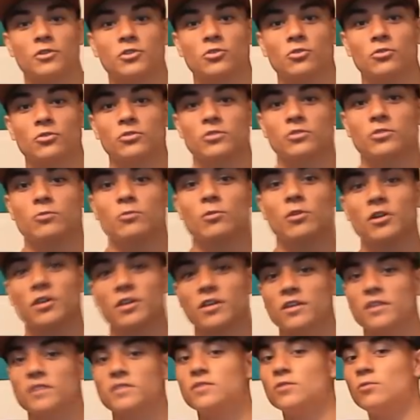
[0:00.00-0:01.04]
the shoulder to
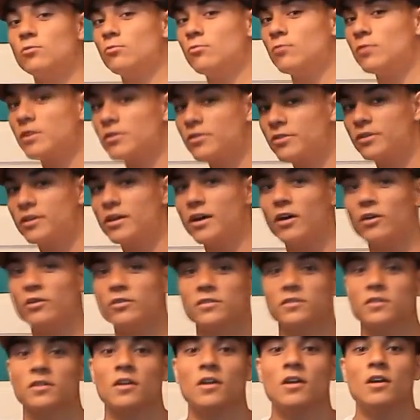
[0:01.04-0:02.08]
work is the rear
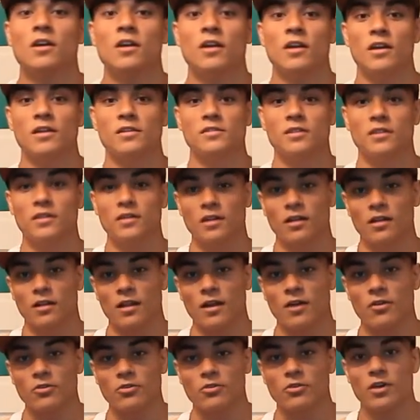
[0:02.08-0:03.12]
delt. It's going to
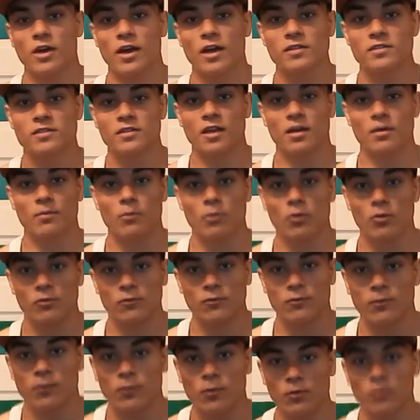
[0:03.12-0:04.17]
allow you guys to get more
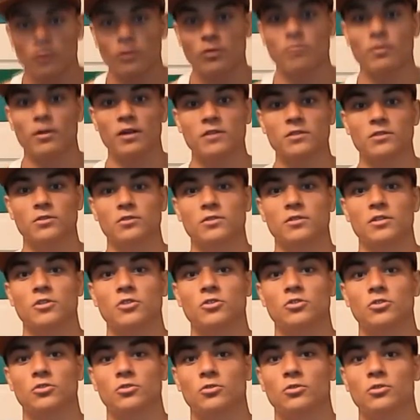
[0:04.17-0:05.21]
fuller muscles in
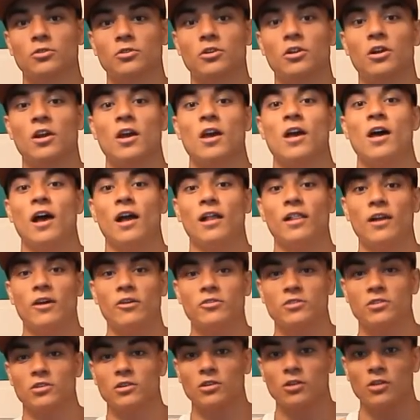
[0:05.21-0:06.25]
your shoulder, allow
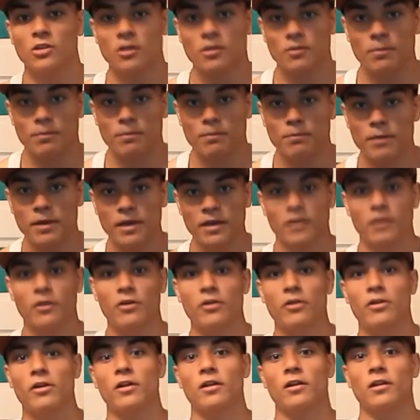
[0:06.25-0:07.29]
it to look
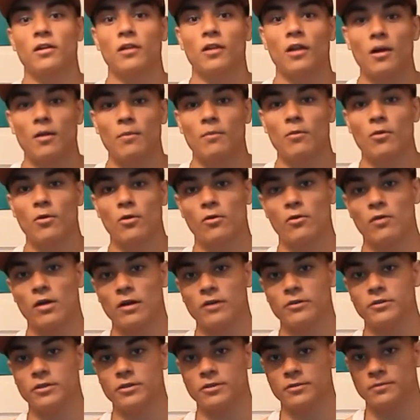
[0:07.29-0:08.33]
bigger and a lot more
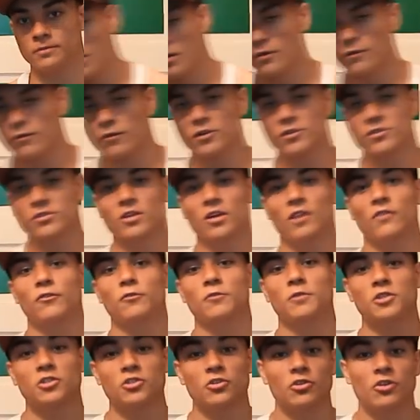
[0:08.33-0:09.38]
rounder. First off, I'm
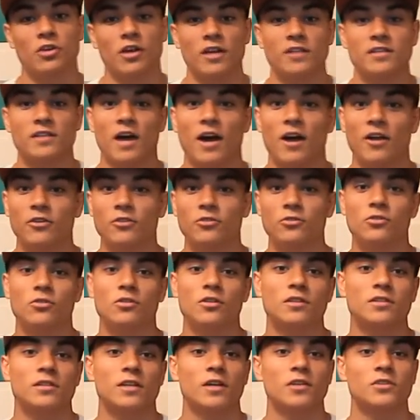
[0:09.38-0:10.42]
going to show you guys how to do
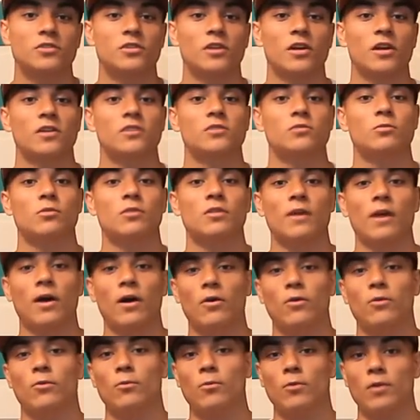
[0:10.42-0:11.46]
this exercise
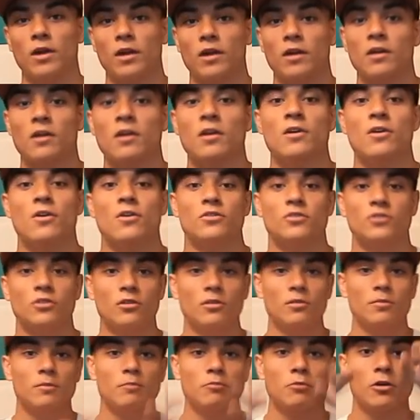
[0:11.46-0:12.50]
without weight. So
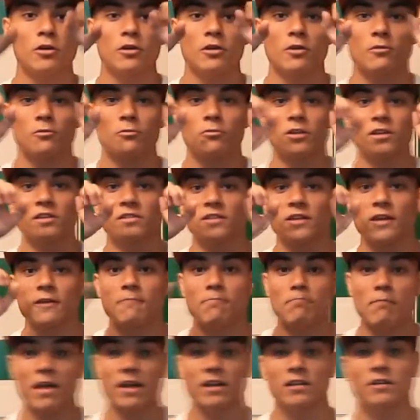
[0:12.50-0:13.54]
you can be putting your wrists
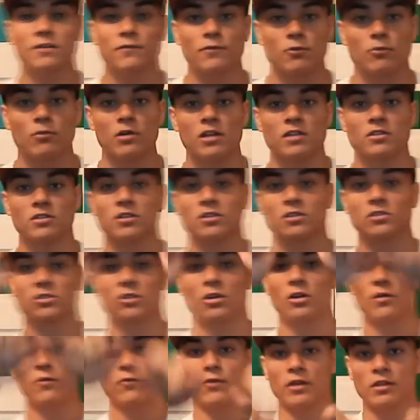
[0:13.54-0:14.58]
in many different ways. You can
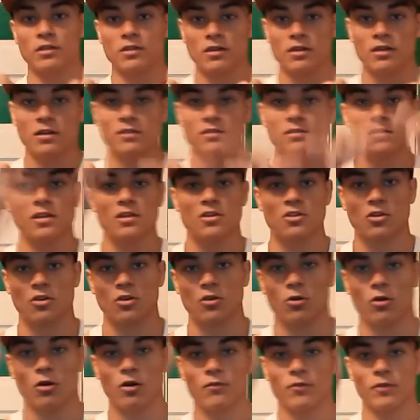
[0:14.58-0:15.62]
start off like this, then you can
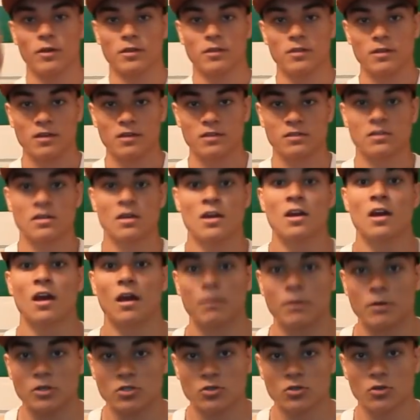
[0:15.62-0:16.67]
go off like this. I'm
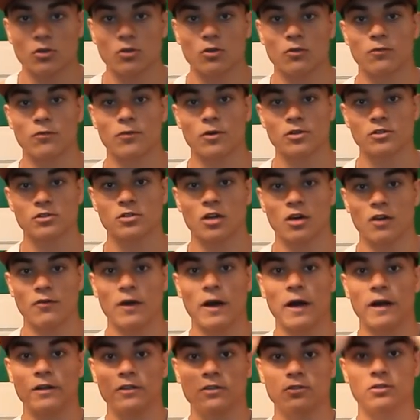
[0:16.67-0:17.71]
going to show you first off
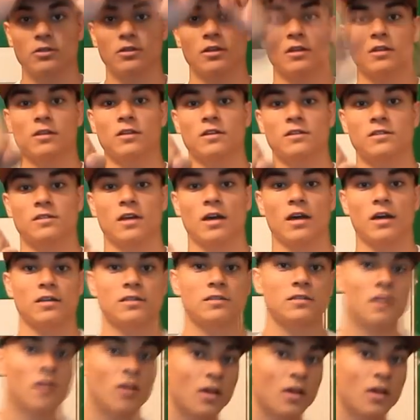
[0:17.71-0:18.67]
how to do it like this, guys.